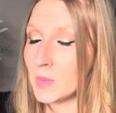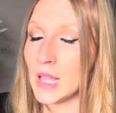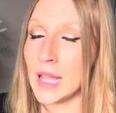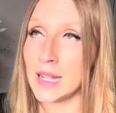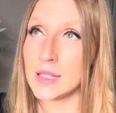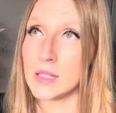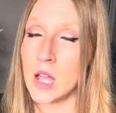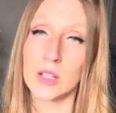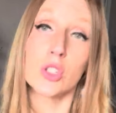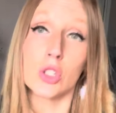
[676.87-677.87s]
it's
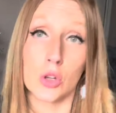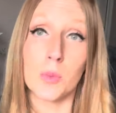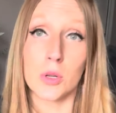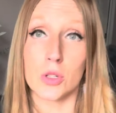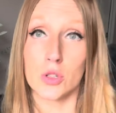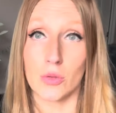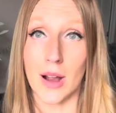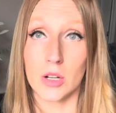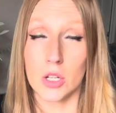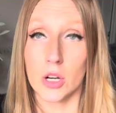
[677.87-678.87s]
not super
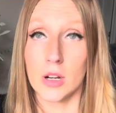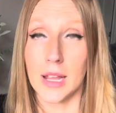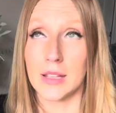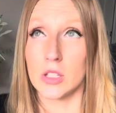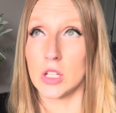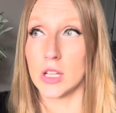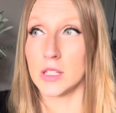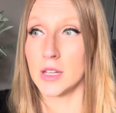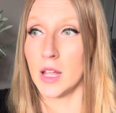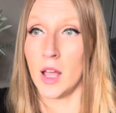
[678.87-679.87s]
structured. It's
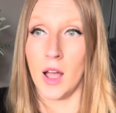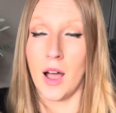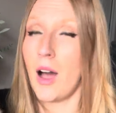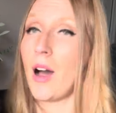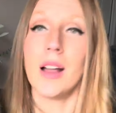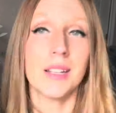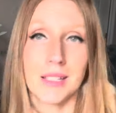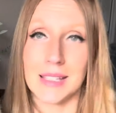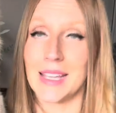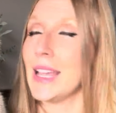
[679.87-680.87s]
just
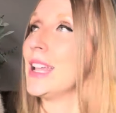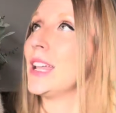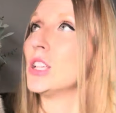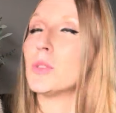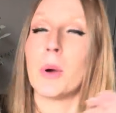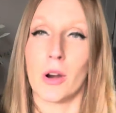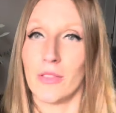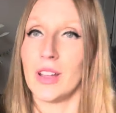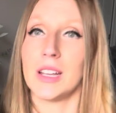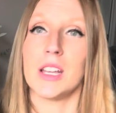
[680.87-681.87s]
honestly, it is
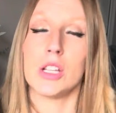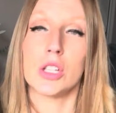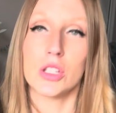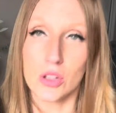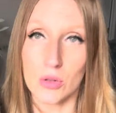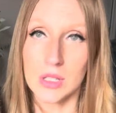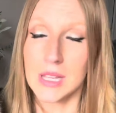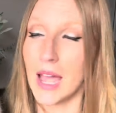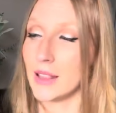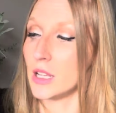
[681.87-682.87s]
perfect. It is so
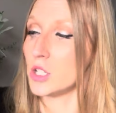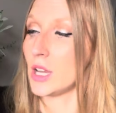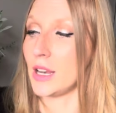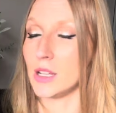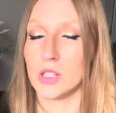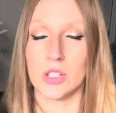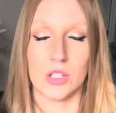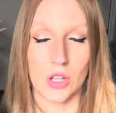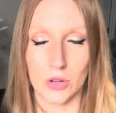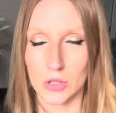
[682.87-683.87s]
stylish. It is
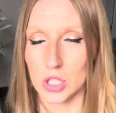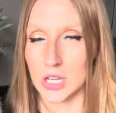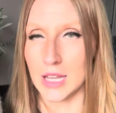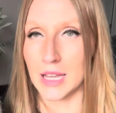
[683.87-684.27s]
so chic.